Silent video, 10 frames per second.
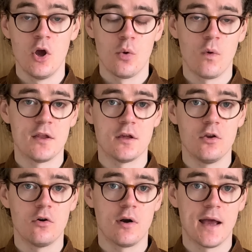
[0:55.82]
whether
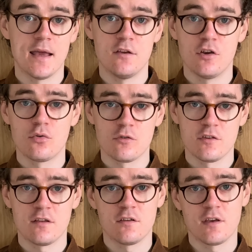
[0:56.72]
you're a children's
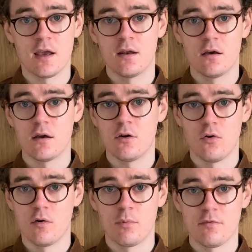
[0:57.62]
entertainer
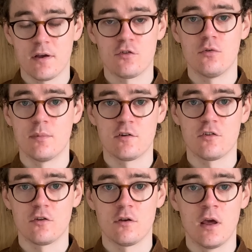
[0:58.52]
or a professional
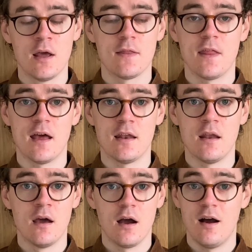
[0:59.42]
magician, then
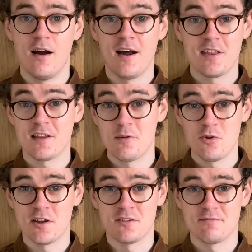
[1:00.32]
I think they're
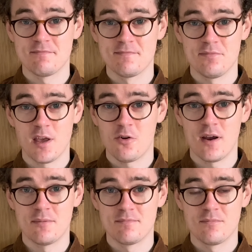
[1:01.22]
brilliant. They're
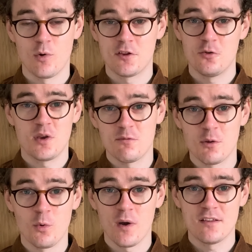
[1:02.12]
great. Whether you give
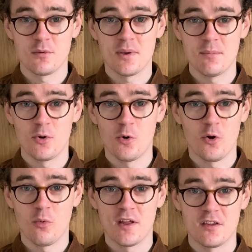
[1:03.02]
them away to people
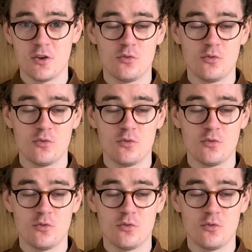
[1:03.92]
or whether you